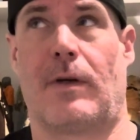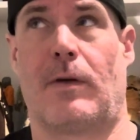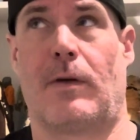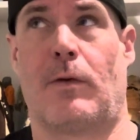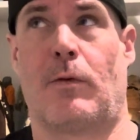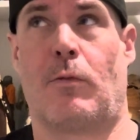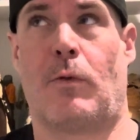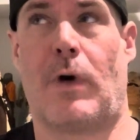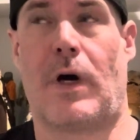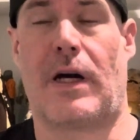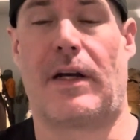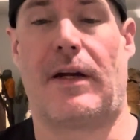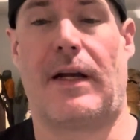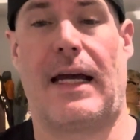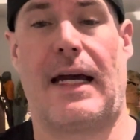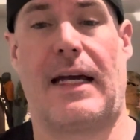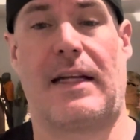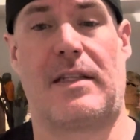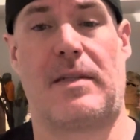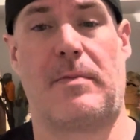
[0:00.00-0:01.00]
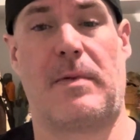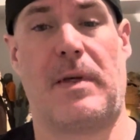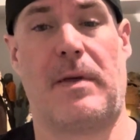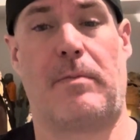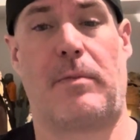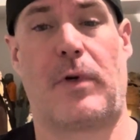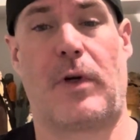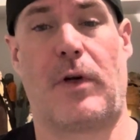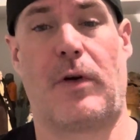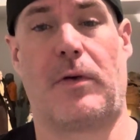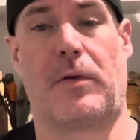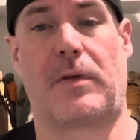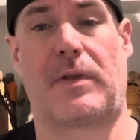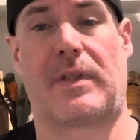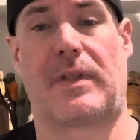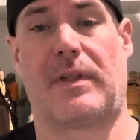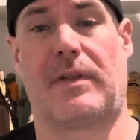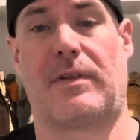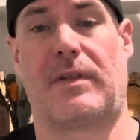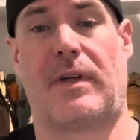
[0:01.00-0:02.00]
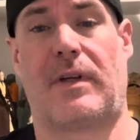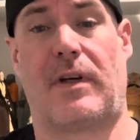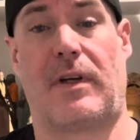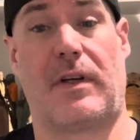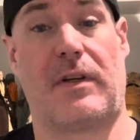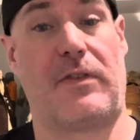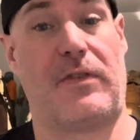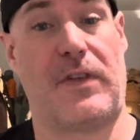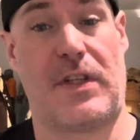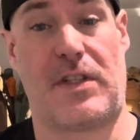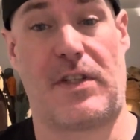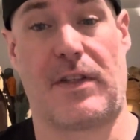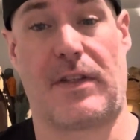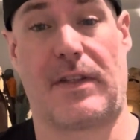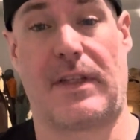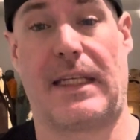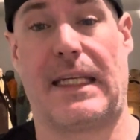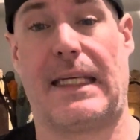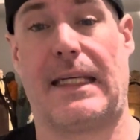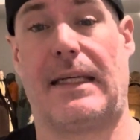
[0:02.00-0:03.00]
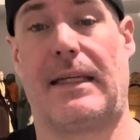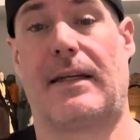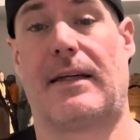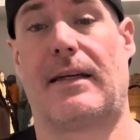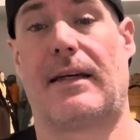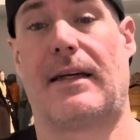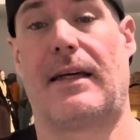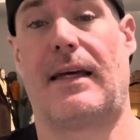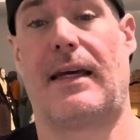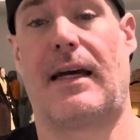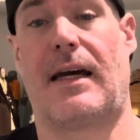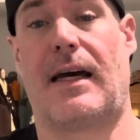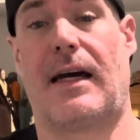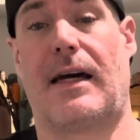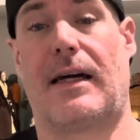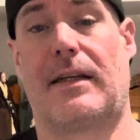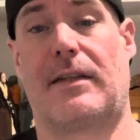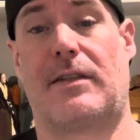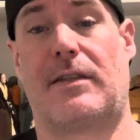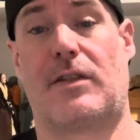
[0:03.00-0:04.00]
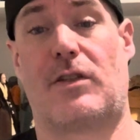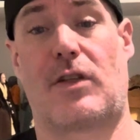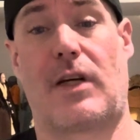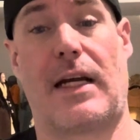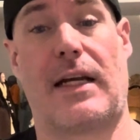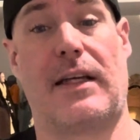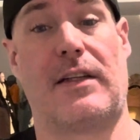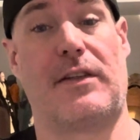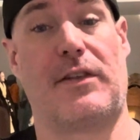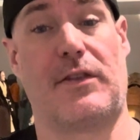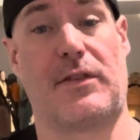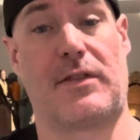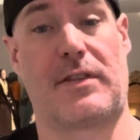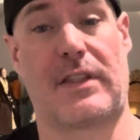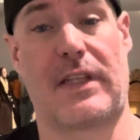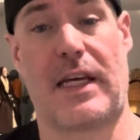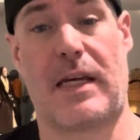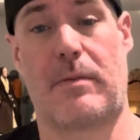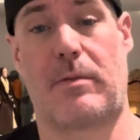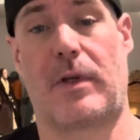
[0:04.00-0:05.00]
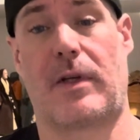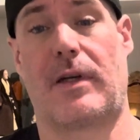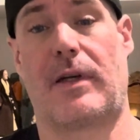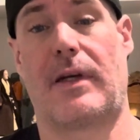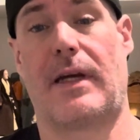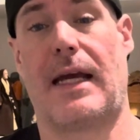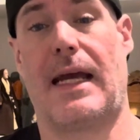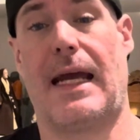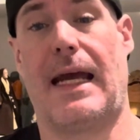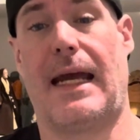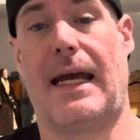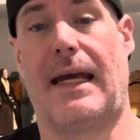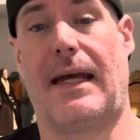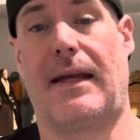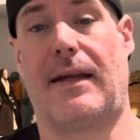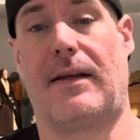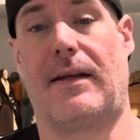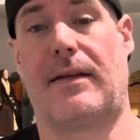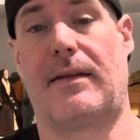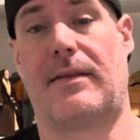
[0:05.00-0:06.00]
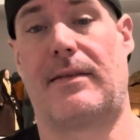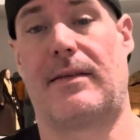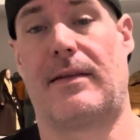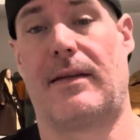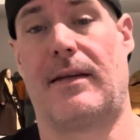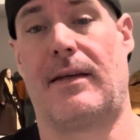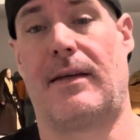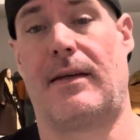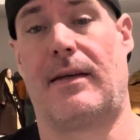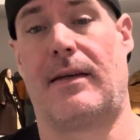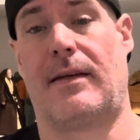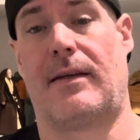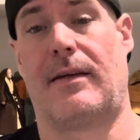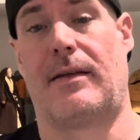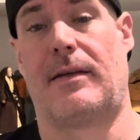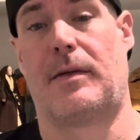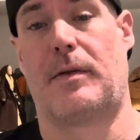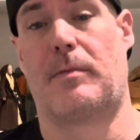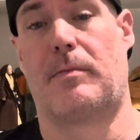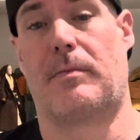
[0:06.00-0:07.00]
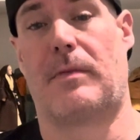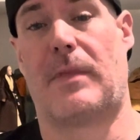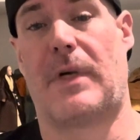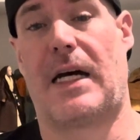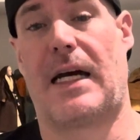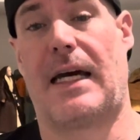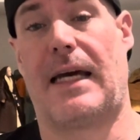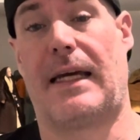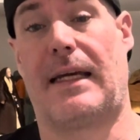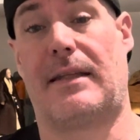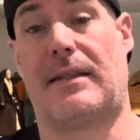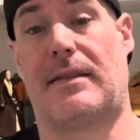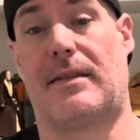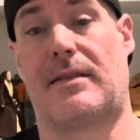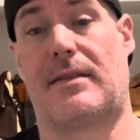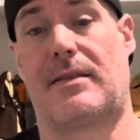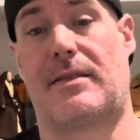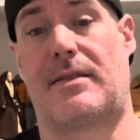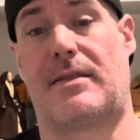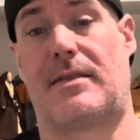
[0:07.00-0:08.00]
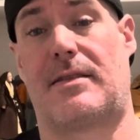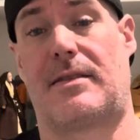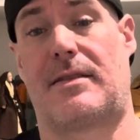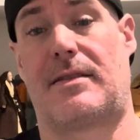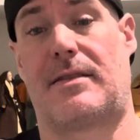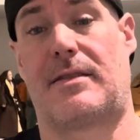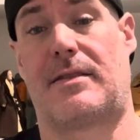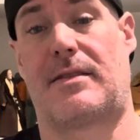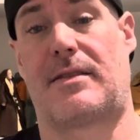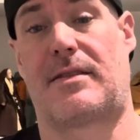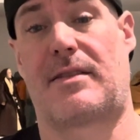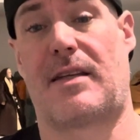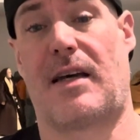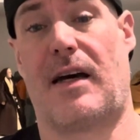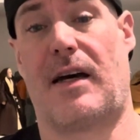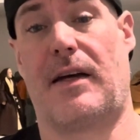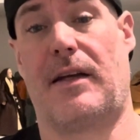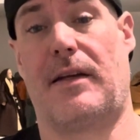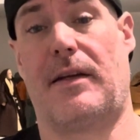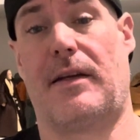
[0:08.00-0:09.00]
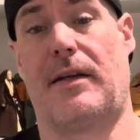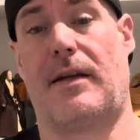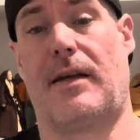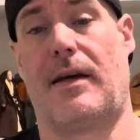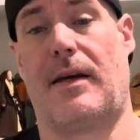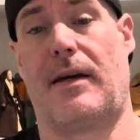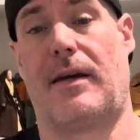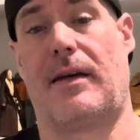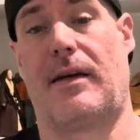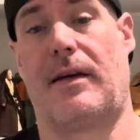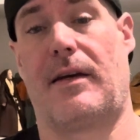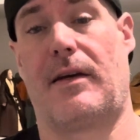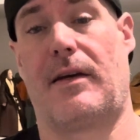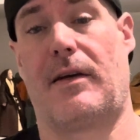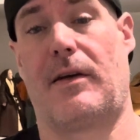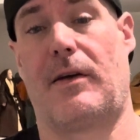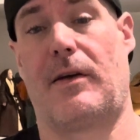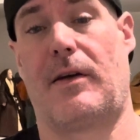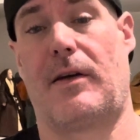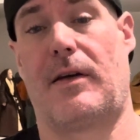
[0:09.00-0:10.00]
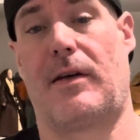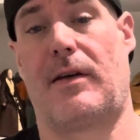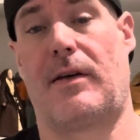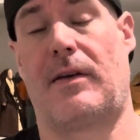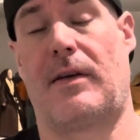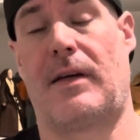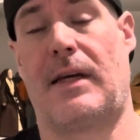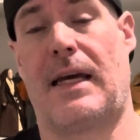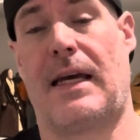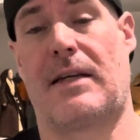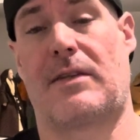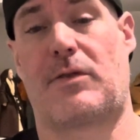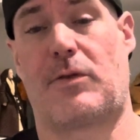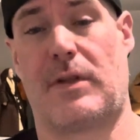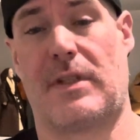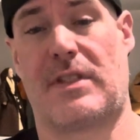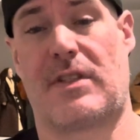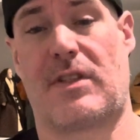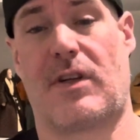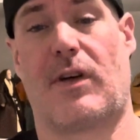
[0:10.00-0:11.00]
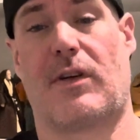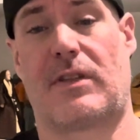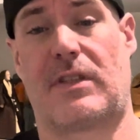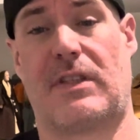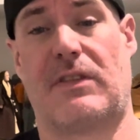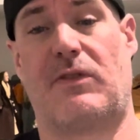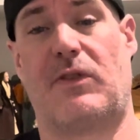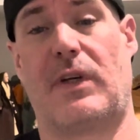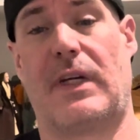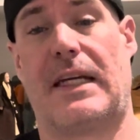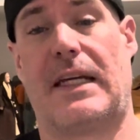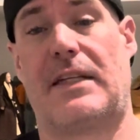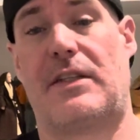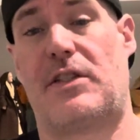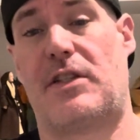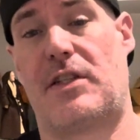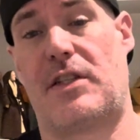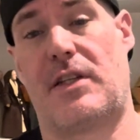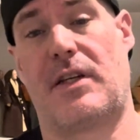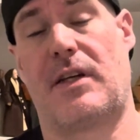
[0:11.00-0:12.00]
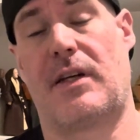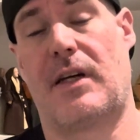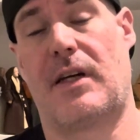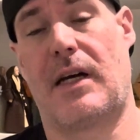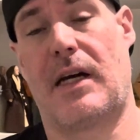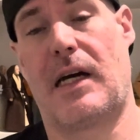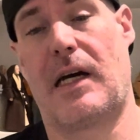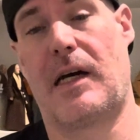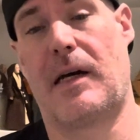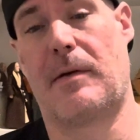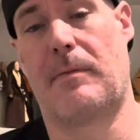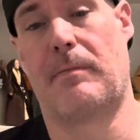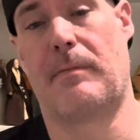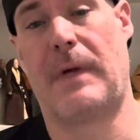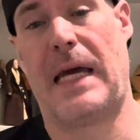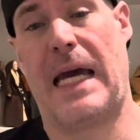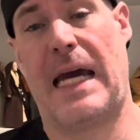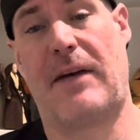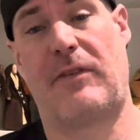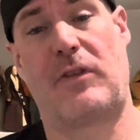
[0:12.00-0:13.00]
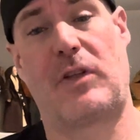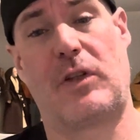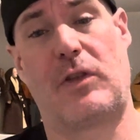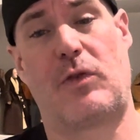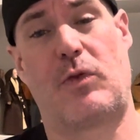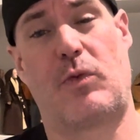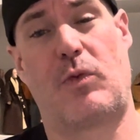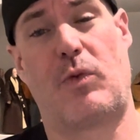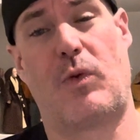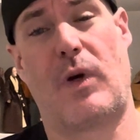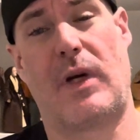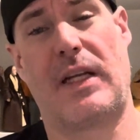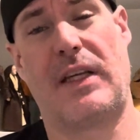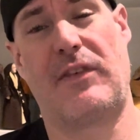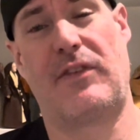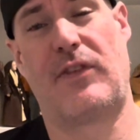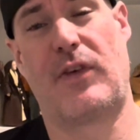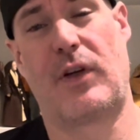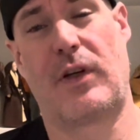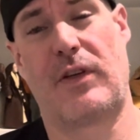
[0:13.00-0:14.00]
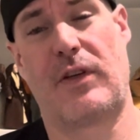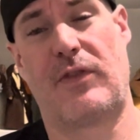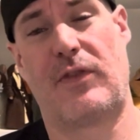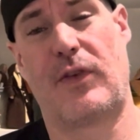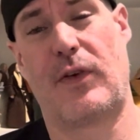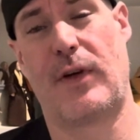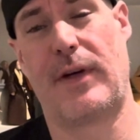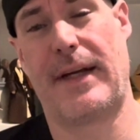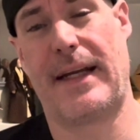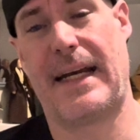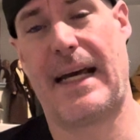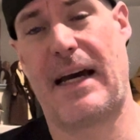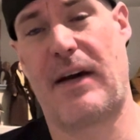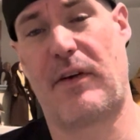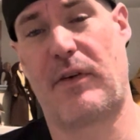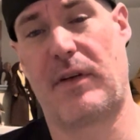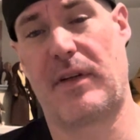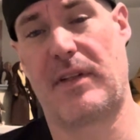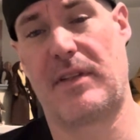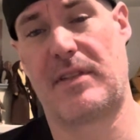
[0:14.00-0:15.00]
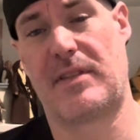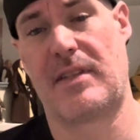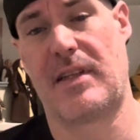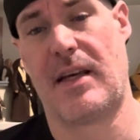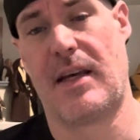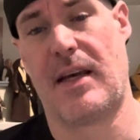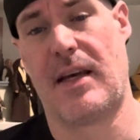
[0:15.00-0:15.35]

water had to be broke artificially to try to induce labor. And my son, as a result of which, after 24 to 48 hours,